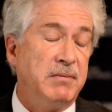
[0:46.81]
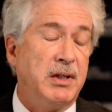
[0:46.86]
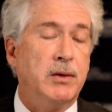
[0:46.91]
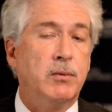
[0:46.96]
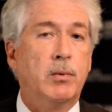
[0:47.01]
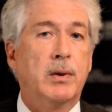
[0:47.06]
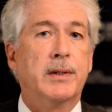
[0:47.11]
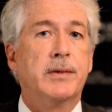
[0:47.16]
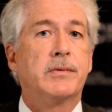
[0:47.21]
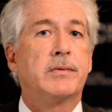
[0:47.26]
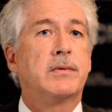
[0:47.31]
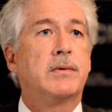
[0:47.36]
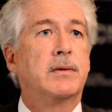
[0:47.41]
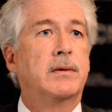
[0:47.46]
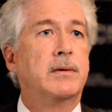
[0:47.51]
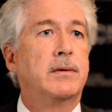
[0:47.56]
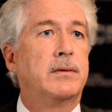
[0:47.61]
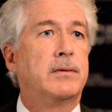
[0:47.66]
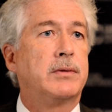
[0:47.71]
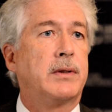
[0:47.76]
It was
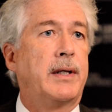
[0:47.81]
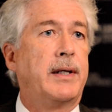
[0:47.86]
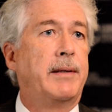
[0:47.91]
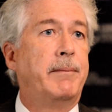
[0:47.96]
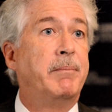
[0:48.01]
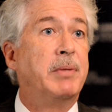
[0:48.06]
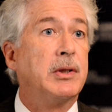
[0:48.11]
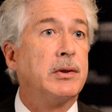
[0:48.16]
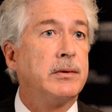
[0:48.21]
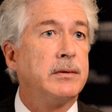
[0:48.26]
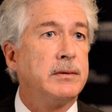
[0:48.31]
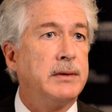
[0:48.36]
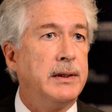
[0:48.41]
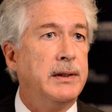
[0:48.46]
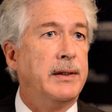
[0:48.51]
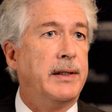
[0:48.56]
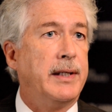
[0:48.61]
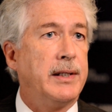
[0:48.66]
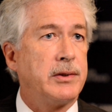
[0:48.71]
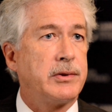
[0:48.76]
to try to build
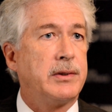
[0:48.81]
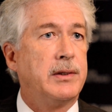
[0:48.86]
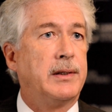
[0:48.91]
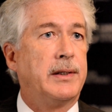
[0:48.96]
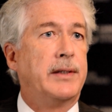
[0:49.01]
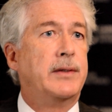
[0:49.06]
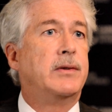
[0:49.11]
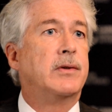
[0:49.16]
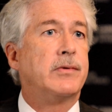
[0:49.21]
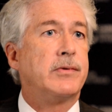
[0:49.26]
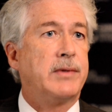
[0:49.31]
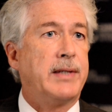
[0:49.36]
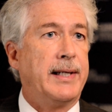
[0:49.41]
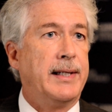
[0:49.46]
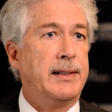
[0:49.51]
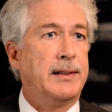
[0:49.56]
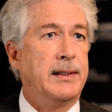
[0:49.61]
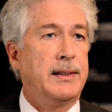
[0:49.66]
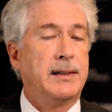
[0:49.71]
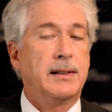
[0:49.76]
international
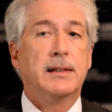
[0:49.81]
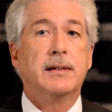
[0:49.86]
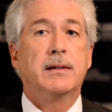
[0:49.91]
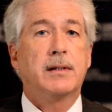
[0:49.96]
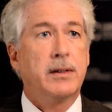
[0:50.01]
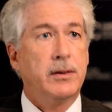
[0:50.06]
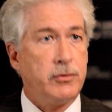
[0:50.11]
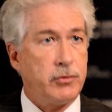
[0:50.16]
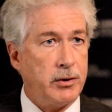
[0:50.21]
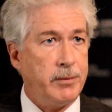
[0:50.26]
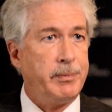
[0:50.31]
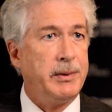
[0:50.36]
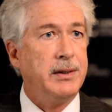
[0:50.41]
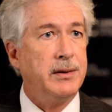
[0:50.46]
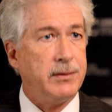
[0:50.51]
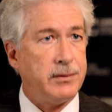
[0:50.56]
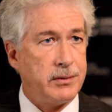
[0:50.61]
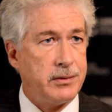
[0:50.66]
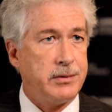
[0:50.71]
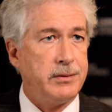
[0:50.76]
understanding and
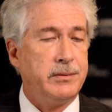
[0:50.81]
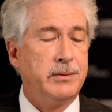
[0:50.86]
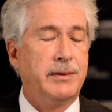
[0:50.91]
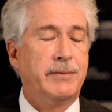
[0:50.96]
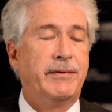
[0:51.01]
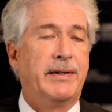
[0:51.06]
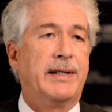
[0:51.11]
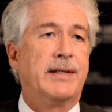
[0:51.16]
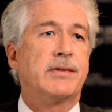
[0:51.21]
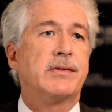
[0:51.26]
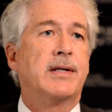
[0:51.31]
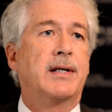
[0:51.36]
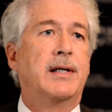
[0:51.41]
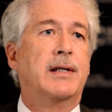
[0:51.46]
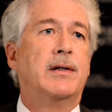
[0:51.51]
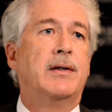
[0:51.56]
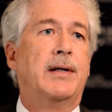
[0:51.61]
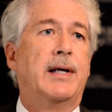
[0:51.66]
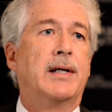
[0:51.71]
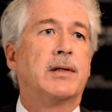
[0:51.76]
contribute to advancing
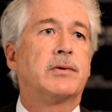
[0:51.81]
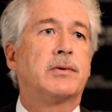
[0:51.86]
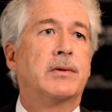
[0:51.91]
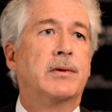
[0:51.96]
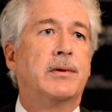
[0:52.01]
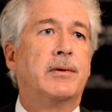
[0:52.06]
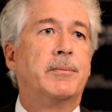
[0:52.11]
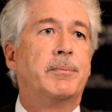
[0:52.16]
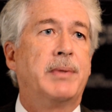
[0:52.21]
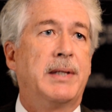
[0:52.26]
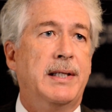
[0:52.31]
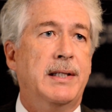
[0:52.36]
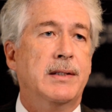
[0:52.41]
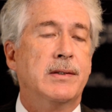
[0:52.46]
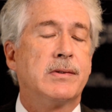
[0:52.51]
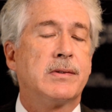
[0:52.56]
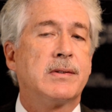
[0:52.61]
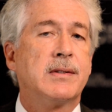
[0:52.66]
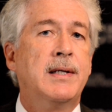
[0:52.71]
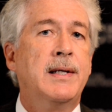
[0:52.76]
international
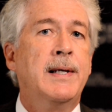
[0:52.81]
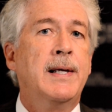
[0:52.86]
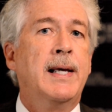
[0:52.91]
peace.